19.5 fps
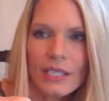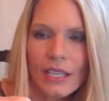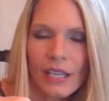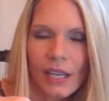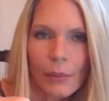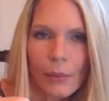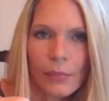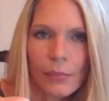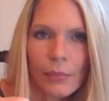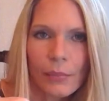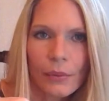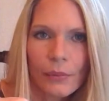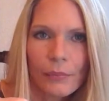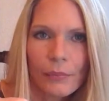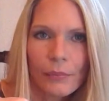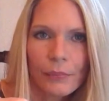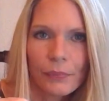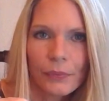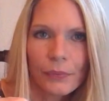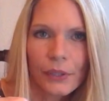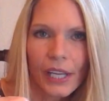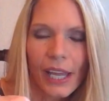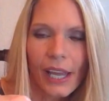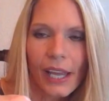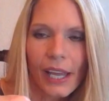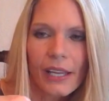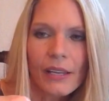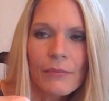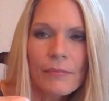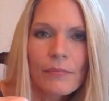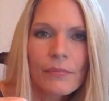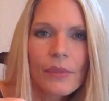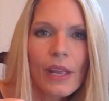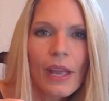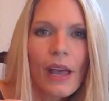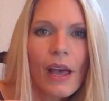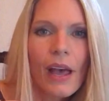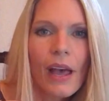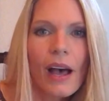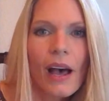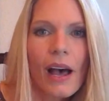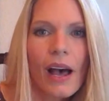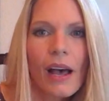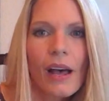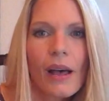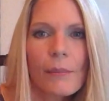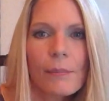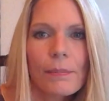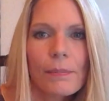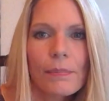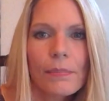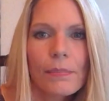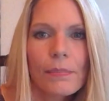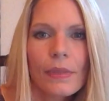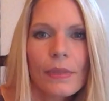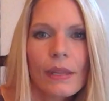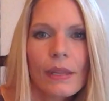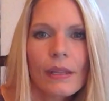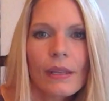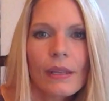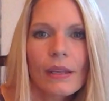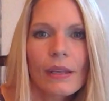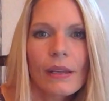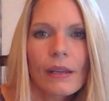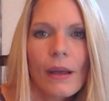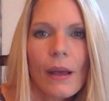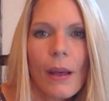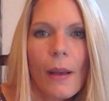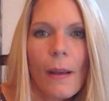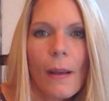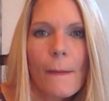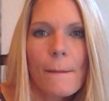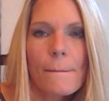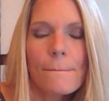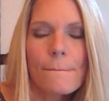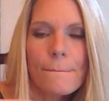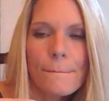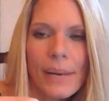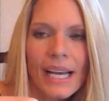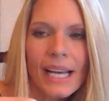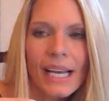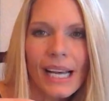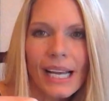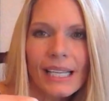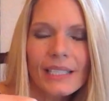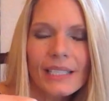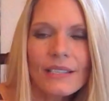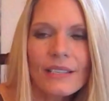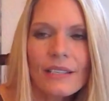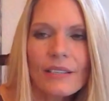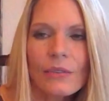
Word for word: tip. Okay, but